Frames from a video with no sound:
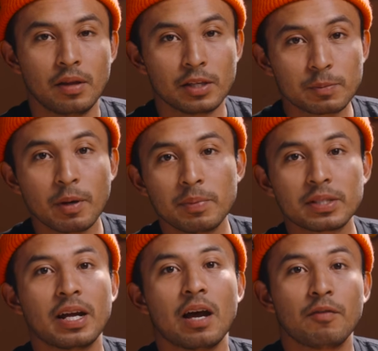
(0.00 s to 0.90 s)
This pump is
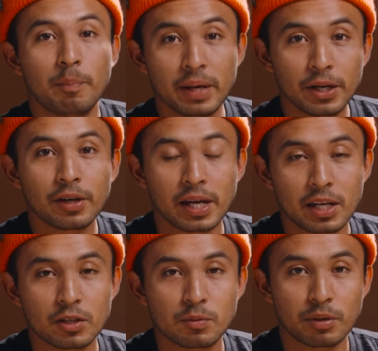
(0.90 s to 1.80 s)
going to have a bigger
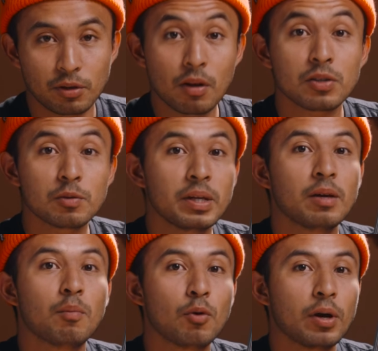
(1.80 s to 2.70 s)
gauge, but it'll also be a
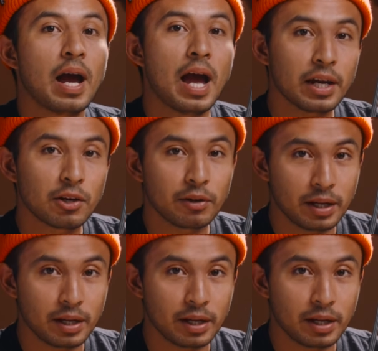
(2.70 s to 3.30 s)
more accurate